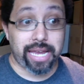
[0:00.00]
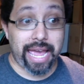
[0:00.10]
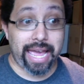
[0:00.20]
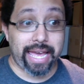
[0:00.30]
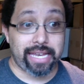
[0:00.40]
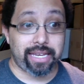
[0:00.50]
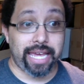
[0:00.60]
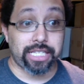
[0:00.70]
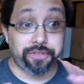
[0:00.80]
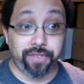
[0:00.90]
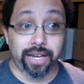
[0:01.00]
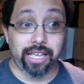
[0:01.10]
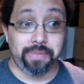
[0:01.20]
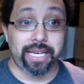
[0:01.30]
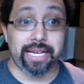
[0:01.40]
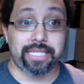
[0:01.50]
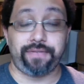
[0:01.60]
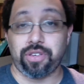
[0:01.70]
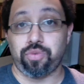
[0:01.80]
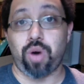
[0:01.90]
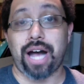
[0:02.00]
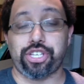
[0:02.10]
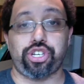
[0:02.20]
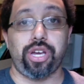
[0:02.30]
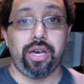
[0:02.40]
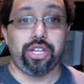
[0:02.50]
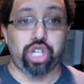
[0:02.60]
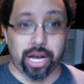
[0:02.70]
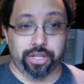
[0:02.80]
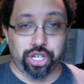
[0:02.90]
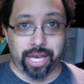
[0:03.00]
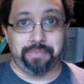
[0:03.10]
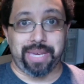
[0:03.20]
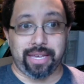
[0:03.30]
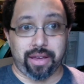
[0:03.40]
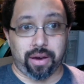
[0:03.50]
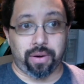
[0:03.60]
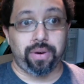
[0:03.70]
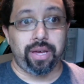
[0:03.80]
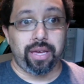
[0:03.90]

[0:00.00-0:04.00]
And it's funny because if you watch Childish Gambino,